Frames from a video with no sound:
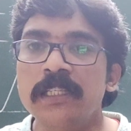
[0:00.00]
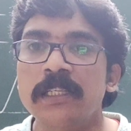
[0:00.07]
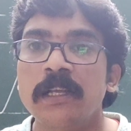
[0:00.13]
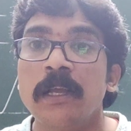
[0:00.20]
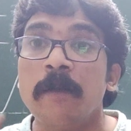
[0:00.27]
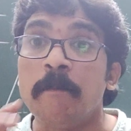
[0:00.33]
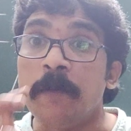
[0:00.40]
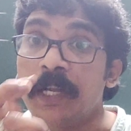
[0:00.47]

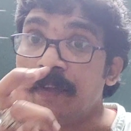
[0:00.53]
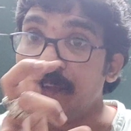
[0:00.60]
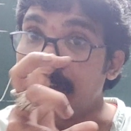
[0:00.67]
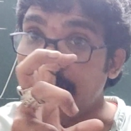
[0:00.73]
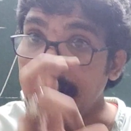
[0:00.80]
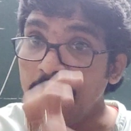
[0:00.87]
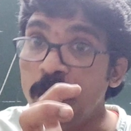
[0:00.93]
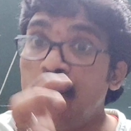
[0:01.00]
between
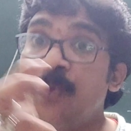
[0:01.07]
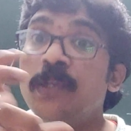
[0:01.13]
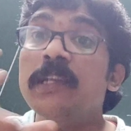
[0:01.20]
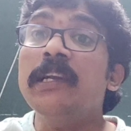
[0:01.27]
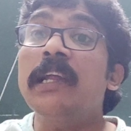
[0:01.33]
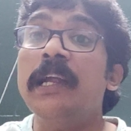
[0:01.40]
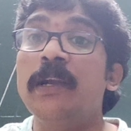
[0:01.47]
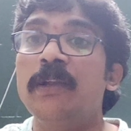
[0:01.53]
hydrogen and
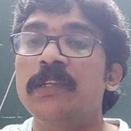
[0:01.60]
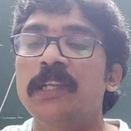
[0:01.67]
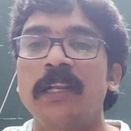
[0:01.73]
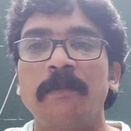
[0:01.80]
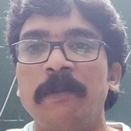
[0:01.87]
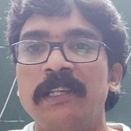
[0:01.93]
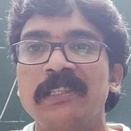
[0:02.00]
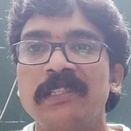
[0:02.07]
hydrogen
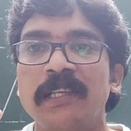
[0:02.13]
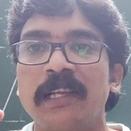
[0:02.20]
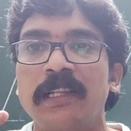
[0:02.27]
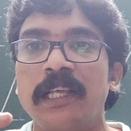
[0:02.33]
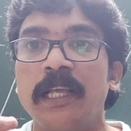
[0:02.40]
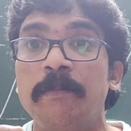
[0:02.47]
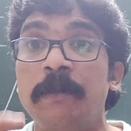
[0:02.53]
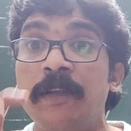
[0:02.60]
repulsions are there,
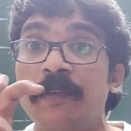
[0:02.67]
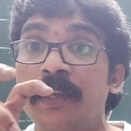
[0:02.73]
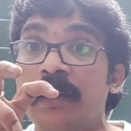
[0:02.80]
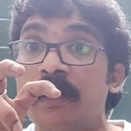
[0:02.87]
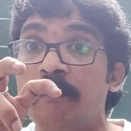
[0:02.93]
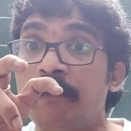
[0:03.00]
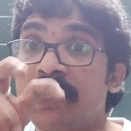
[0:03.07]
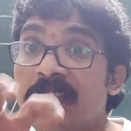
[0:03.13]
between the
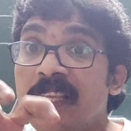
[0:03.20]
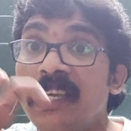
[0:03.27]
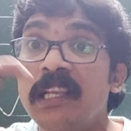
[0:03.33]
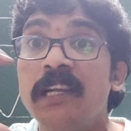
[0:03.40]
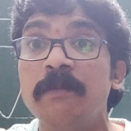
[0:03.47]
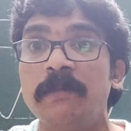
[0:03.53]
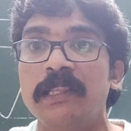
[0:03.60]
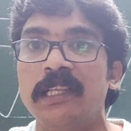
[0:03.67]
methyl and
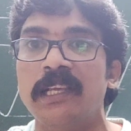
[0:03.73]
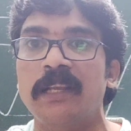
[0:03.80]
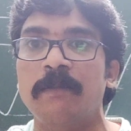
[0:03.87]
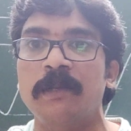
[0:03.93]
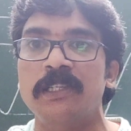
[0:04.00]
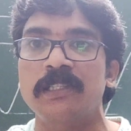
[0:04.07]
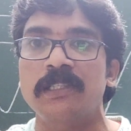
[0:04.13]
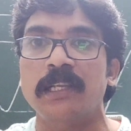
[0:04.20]
methyl repulsions
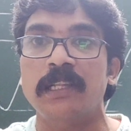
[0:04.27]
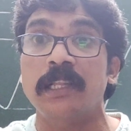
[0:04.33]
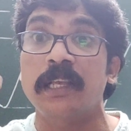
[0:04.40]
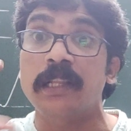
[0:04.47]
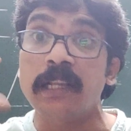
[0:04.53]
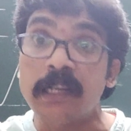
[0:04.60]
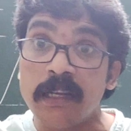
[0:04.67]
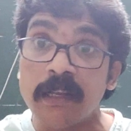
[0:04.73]
are there,
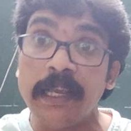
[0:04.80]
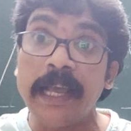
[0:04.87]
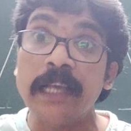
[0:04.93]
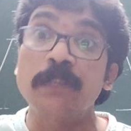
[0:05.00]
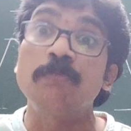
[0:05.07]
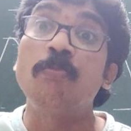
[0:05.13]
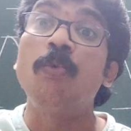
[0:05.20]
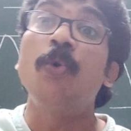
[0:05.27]
that has
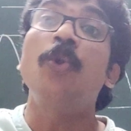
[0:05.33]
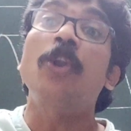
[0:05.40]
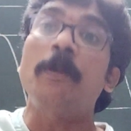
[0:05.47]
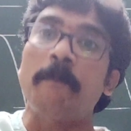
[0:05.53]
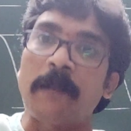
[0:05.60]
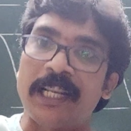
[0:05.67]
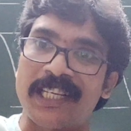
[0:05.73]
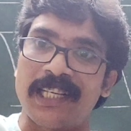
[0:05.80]
more
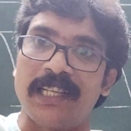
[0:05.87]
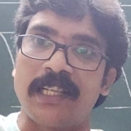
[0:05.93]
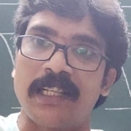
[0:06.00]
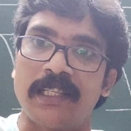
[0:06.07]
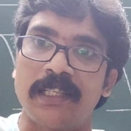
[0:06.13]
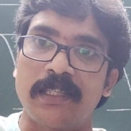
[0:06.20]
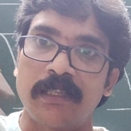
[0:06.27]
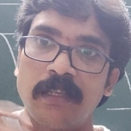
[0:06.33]

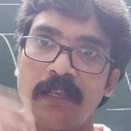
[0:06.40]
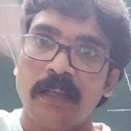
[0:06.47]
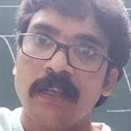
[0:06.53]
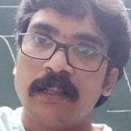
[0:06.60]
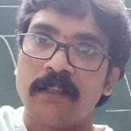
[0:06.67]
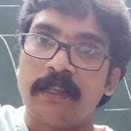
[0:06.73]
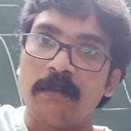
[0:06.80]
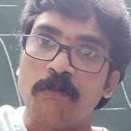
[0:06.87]
repulsions
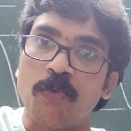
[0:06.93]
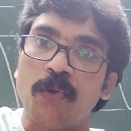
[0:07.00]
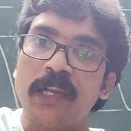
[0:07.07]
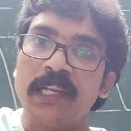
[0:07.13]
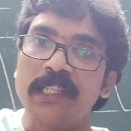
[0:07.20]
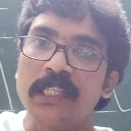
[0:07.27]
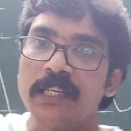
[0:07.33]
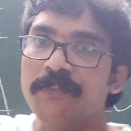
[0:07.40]
and more energy
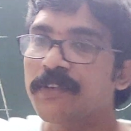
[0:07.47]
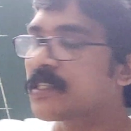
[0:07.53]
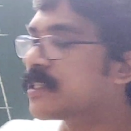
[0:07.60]
difference is